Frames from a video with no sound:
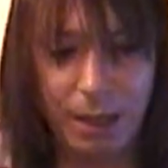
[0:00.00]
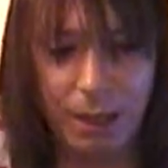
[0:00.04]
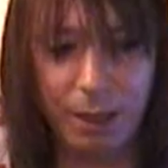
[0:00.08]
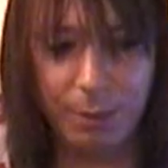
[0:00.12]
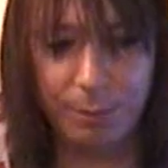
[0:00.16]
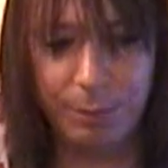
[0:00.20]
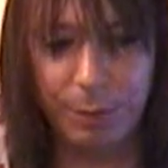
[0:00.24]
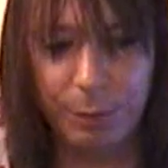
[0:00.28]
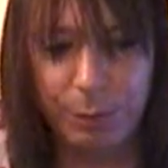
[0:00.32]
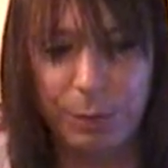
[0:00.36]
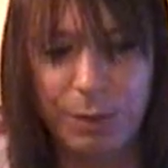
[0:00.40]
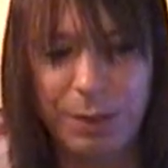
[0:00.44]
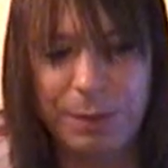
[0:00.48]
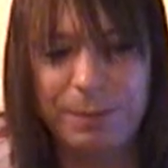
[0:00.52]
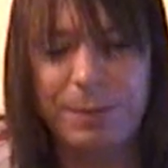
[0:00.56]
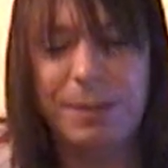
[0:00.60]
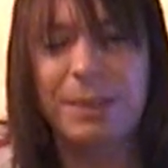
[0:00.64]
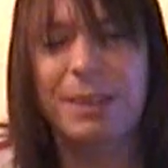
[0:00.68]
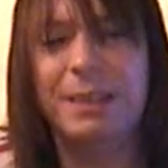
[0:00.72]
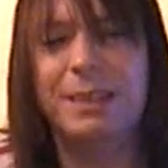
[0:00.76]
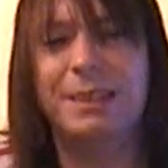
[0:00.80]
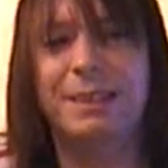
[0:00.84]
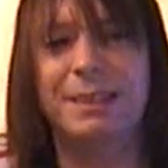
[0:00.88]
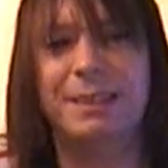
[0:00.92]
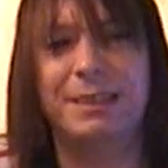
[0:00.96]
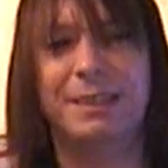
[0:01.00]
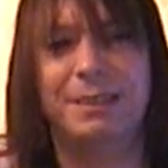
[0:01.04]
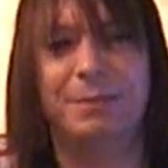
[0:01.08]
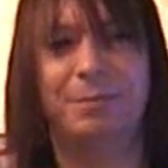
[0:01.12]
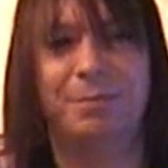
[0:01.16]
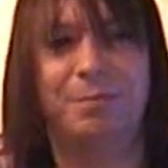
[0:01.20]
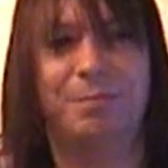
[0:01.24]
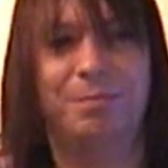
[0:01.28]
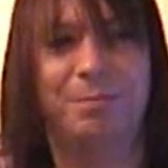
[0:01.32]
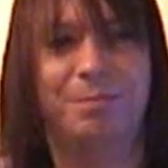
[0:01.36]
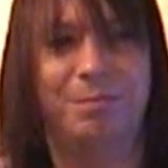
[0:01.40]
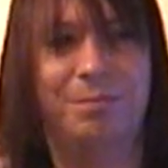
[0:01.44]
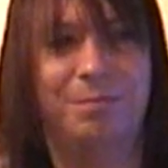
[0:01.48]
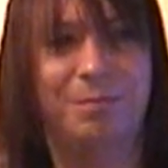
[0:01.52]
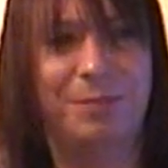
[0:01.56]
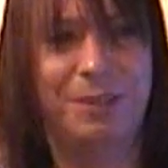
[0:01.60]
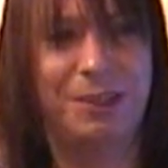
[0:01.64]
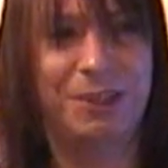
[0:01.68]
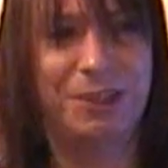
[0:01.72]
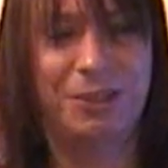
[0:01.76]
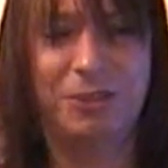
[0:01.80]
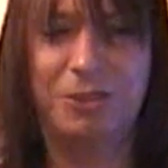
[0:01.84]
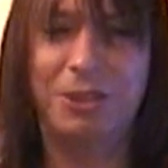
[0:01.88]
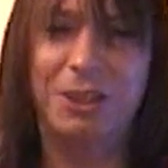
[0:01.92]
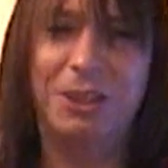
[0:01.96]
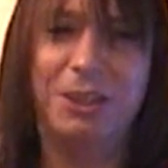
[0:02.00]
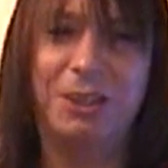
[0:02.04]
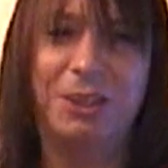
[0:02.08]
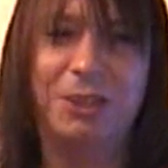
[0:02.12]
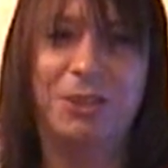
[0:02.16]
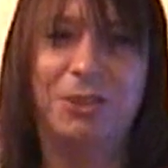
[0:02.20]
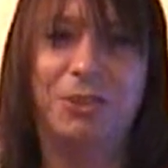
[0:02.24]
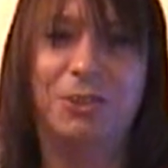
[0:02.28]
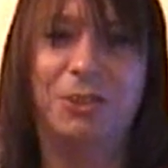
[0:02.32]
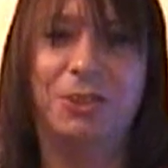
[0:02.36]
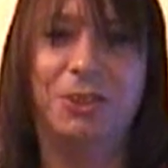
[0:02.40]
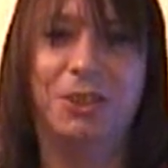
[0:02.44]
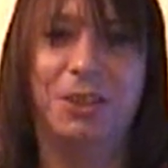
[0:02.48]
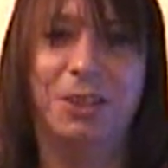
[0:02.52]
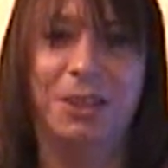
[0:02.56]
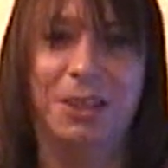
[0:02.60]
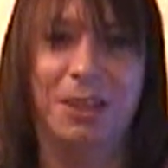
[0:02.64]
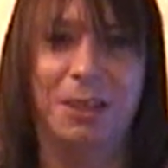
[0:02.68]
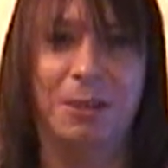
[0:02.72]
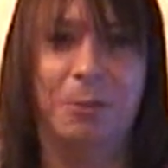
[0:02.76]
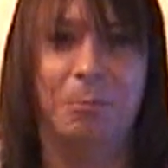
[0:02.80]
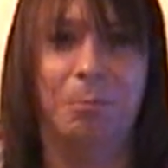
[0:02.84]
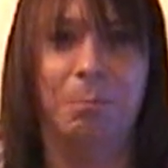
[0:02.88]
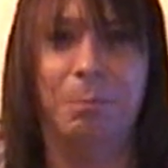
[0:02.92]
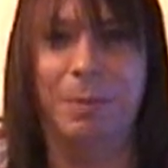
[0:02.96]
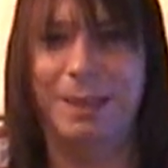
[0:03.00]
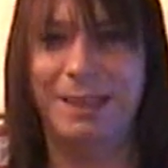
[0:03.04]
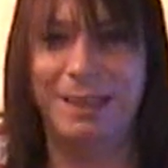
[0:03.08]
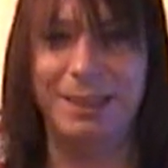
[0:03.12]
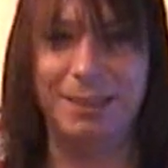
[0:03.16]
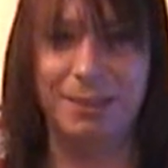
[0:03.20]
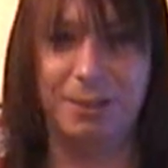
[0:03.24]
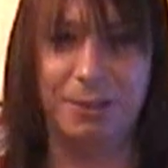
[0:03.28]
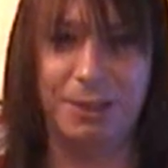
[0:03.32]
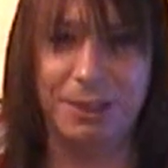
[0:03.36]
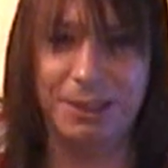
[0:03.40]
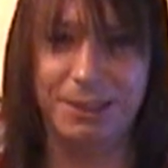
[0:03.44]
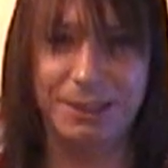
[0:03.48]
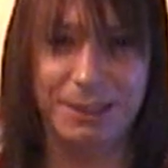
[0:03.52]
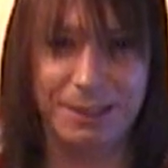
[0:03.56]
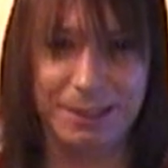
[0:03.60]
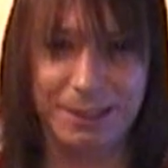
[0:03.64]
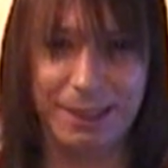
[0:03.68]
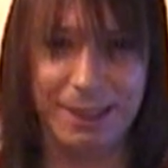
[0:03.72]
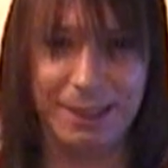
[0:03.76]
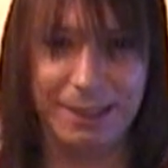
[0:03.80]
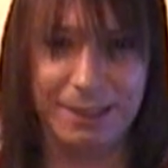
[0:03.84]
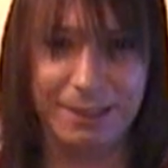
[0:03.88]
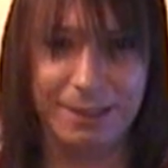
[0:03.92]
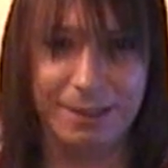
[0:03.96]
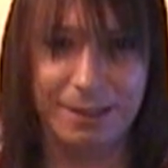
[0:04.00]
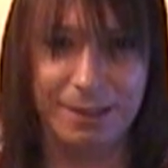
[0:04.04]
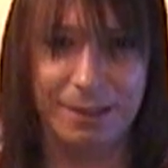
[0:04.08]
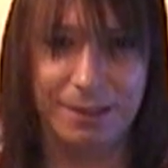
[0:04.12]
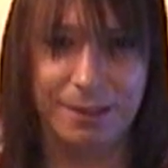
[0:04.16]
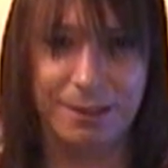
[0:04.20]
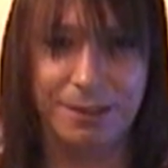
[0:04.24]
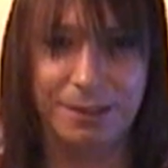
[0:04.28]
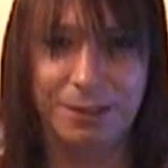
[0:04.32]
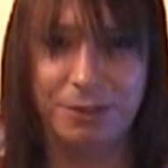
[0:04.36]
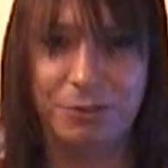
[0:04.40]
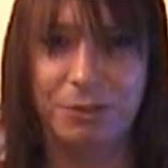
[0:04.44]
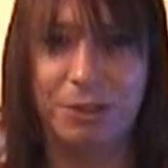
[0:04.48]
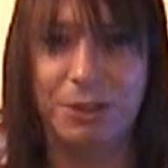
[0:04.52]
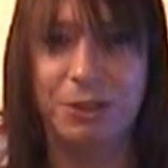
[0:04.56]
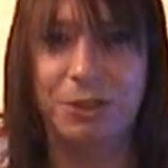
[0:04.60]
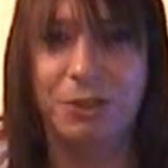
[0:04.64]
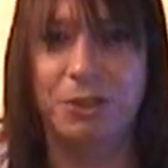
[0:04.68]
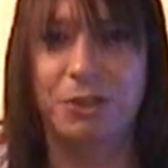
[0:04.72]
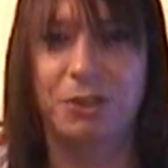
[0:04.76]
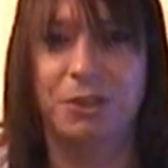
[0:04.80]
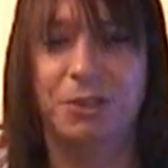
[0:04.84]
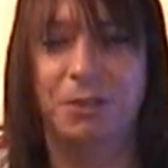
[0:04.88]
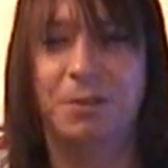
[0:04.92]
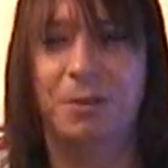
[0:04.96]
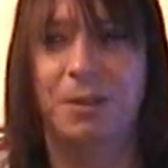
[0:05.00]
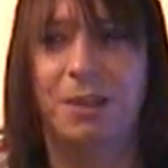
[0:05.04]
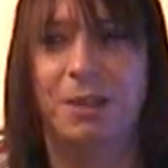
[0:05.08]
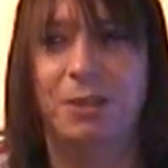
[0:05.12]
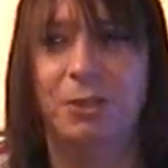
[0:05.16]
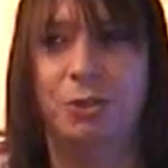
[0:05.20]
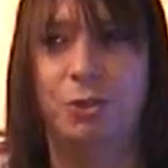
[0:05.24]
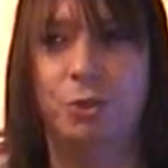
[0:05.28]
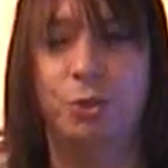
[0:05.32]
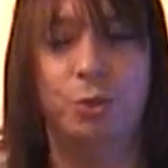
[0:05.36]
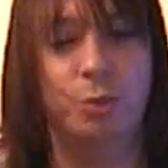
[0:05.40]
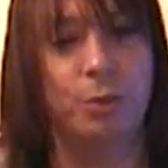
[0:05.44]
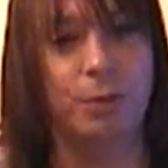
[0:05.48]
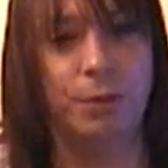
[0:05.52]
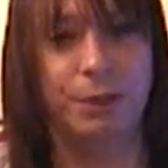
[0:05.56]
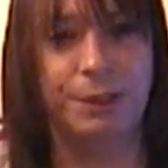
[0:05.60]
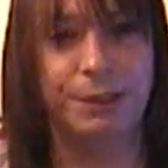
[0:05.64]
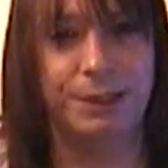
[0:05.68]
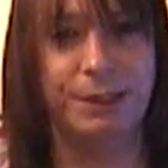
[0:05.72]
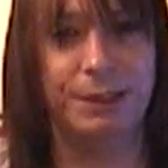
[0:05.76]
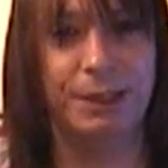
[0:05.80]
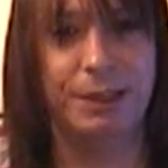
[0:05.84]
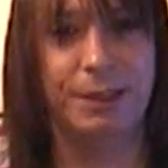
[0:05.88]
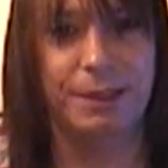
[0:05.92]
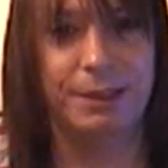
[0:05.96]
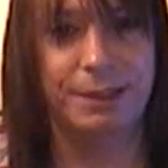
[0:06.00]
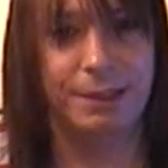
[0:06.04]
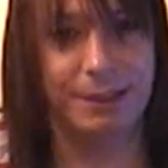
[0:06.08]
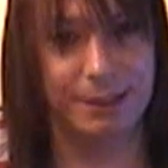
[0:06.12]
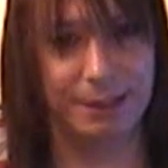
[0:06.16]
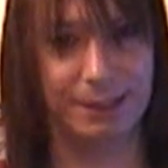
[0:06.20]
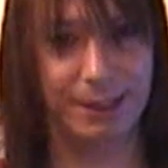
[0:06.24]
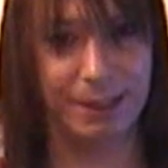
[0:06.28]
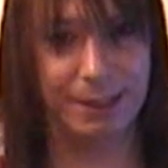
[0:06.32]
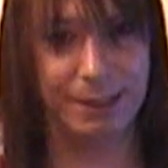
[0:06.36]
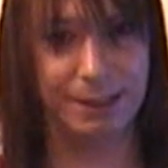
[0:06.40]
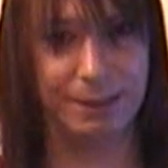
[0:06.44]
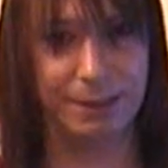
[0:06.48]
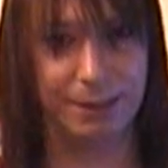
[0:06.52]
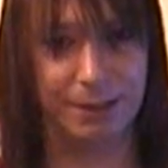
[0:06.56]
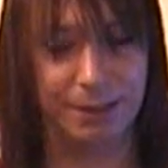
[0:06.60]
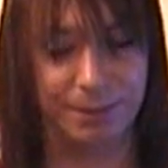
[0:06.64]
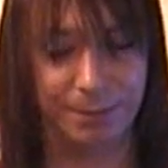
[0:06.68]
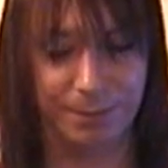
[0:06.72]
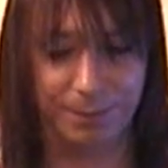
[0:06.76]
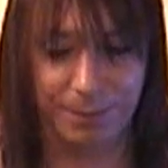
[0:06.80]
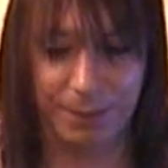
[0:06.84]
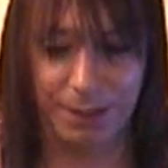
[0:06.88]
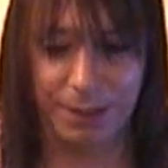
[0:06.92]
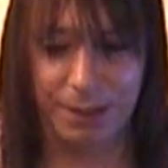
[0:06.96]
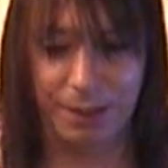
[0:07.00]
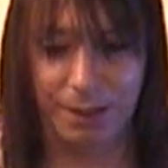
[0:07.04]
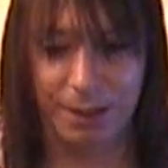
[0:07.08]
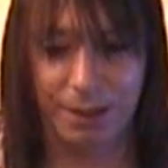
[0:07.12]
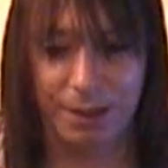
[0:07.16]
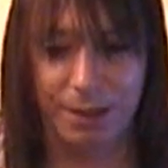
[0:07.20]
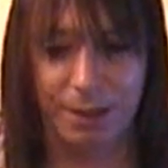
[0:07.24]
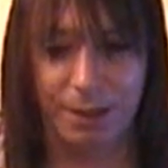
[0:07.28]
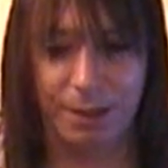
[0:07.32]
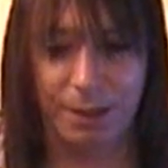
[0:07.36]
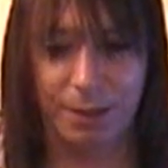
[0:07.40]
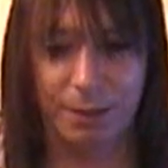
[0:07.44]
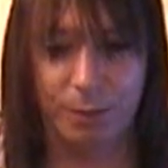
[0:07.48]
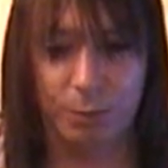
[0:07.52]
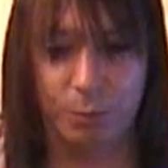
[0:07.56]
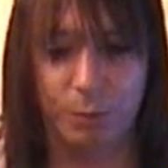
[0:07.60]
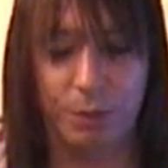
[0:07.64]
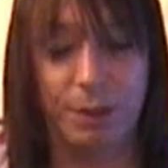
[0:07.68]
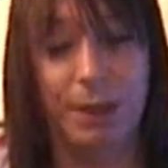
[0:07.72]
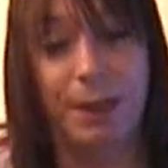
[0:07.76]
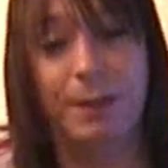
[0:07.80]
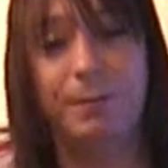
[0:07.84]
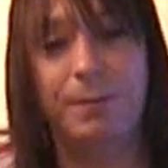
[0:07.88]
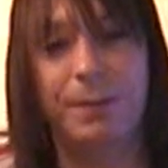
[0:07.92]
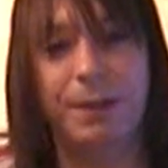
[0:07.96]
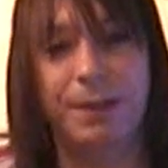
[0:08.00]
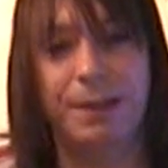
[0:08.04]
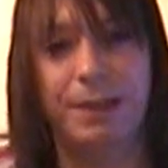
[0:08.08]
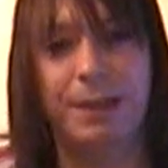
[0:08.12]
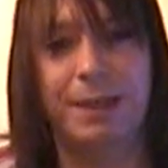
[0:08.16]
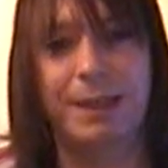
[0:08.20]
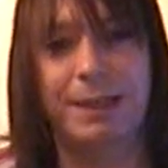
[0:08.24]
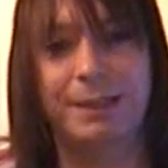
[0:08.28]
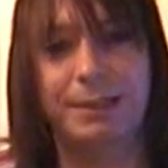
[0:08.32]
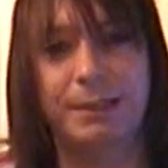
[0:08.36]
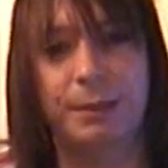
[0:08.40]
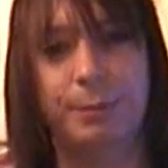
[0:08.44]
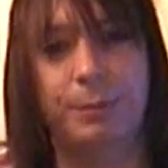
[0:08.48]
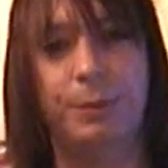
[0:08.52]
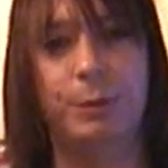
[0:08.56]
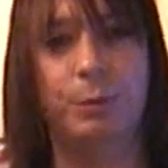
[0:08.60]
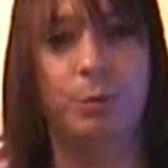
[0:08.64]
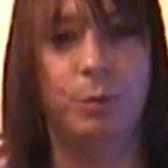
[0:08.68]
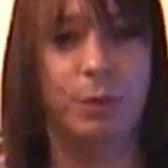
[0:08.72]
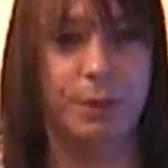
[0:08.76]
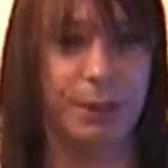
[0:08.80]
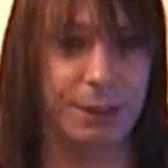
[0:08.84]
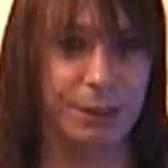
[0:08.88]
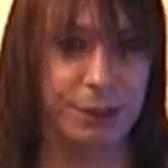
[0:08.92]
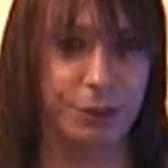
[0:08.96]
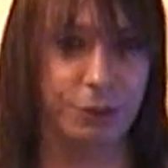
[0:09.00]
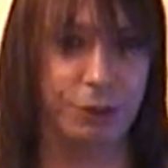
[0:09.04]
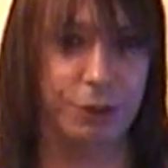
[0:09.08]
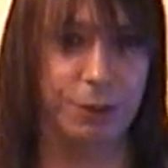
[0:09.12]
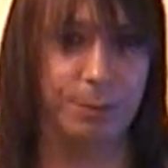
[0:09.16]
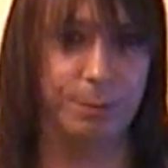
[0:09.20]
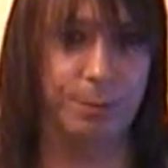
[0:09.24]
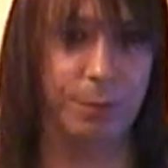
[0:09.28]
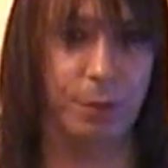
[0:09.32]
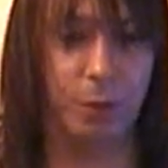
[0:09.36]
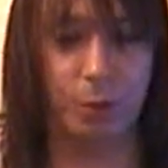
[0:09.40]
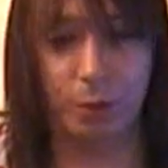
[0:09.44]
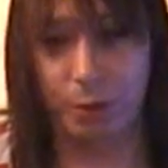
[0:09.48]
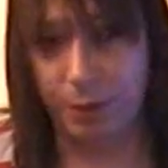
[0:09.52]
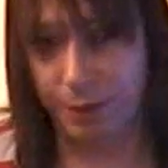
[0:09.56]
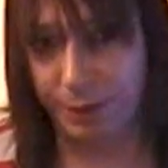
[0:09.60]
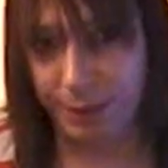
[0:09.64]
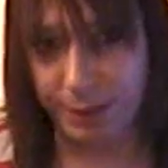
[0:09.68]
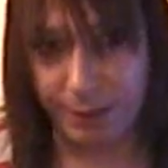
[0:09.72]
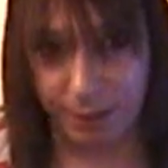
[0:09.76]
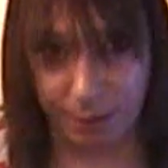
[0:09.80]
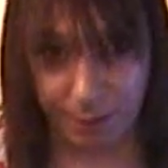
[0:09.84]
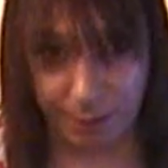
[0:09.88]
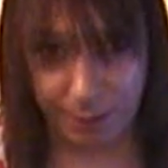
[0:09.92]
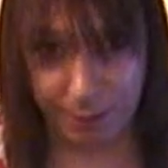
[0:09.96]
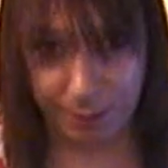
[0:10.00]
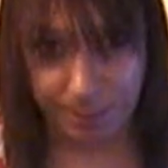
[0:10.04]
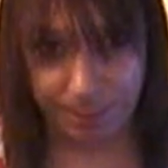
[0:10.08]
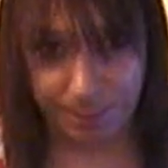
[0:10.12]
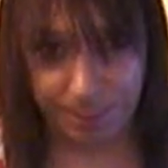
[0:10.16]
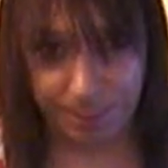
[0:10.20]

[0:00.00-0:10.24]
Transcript: But we live in this strange binary society, this strange dualist society, where everything has to be one extreme or the other,